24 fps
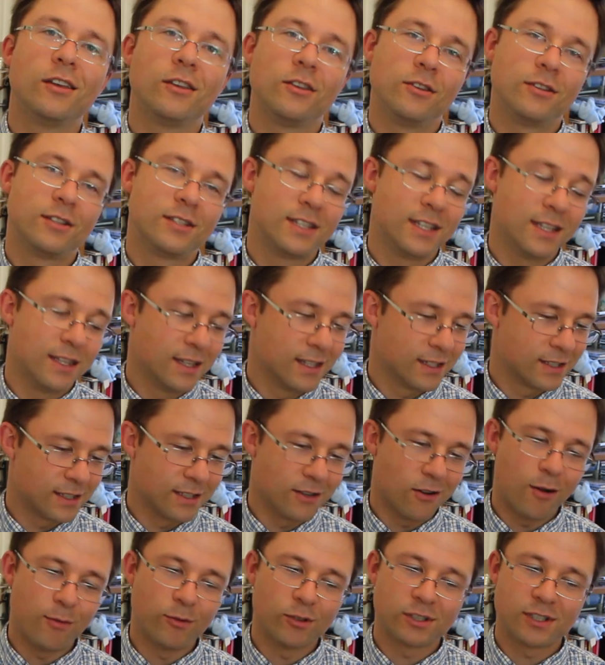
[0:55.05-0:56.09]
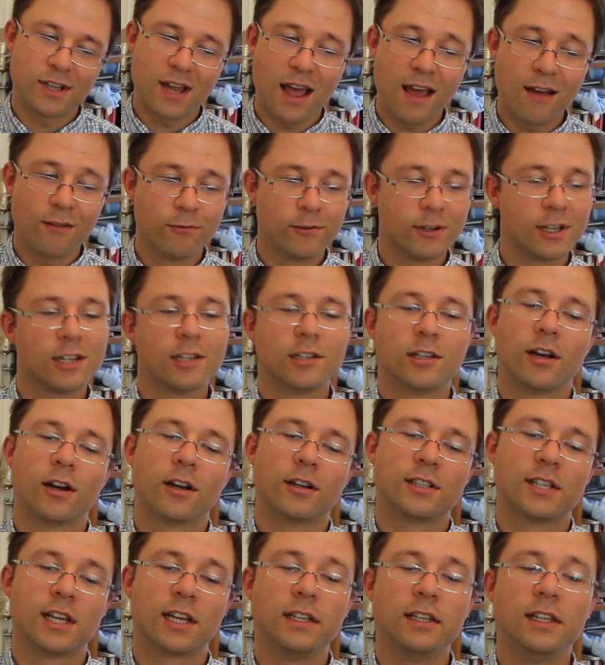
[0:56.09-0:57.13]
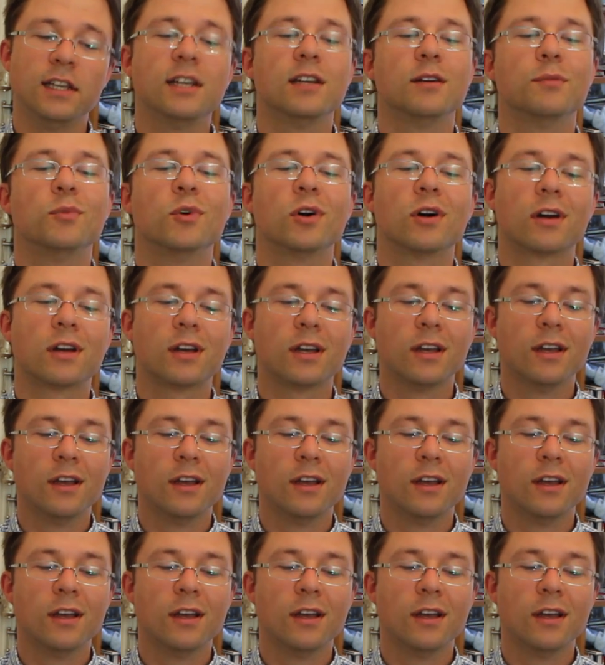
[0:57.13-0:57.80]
You see this in almost every guitar technique book.